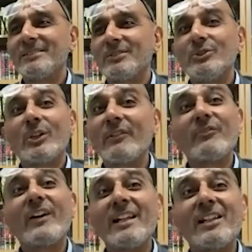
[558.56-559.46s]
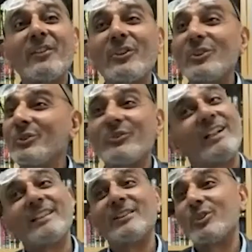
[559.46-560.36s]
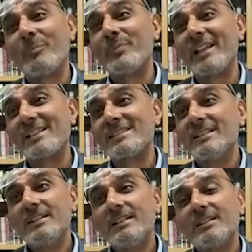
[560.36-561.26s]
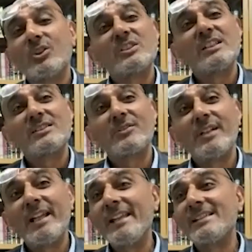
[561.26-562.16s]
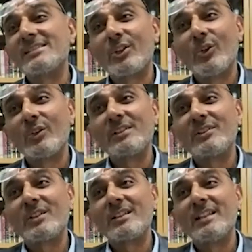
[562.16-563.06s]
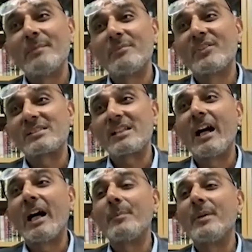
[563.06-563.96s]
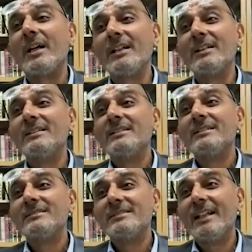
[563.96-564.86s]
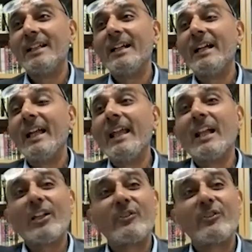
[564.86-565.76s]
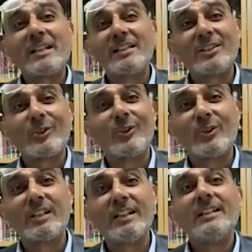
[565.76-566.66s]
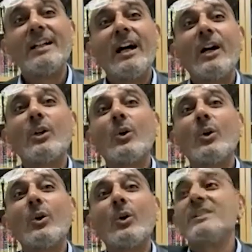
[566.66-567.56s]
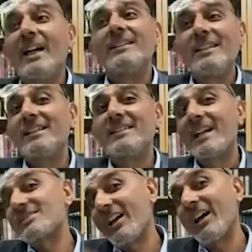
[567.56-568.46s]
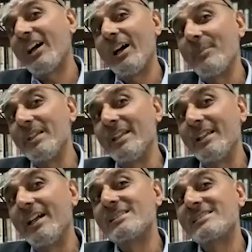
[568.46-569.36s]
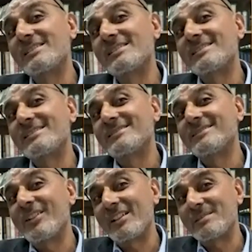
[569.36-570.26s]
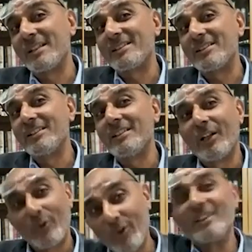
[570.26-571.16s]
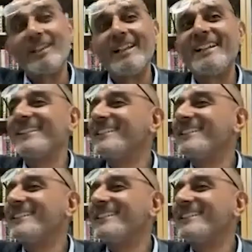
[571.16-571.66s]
You're going to find it difficult to find the topics because it's arranged according to the name of the Sahaba, yeah, in alphabetical order. And all the Hadith that Sahabi has transmitted are all there,